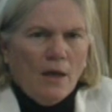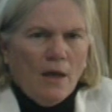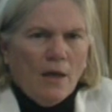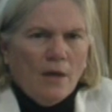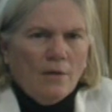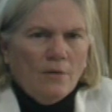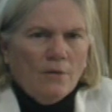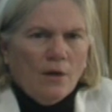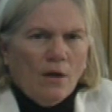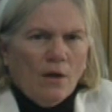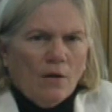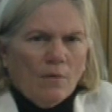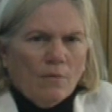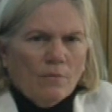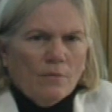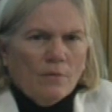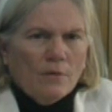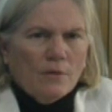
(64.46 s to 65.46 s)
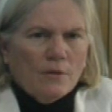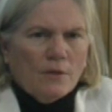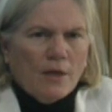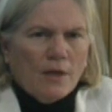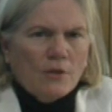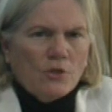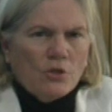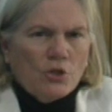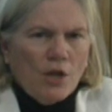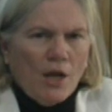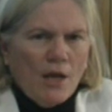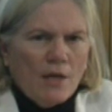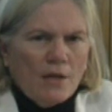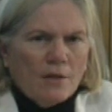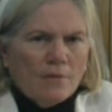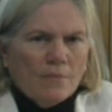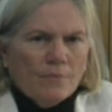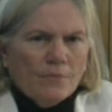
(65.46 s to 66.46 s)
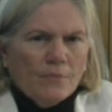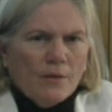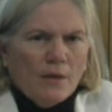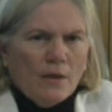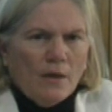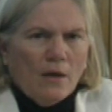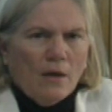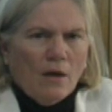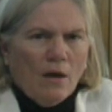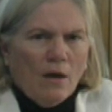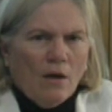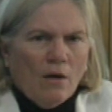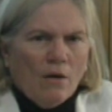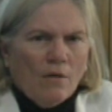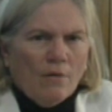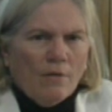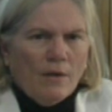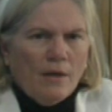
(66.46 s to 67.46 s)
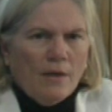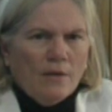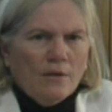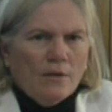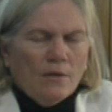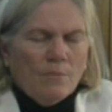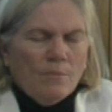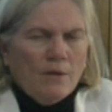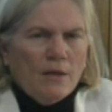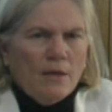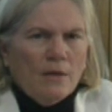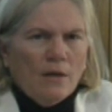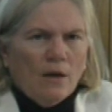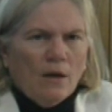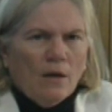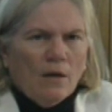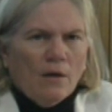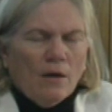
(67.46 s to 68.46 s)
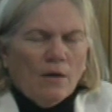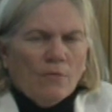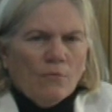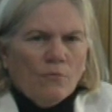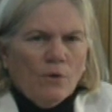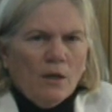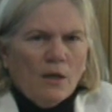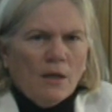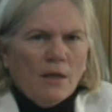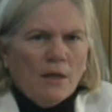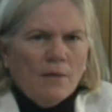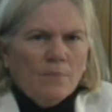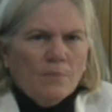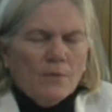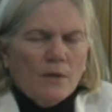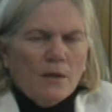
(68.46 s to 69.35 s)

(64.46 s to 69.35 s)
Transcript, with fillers: and can shake and can be a really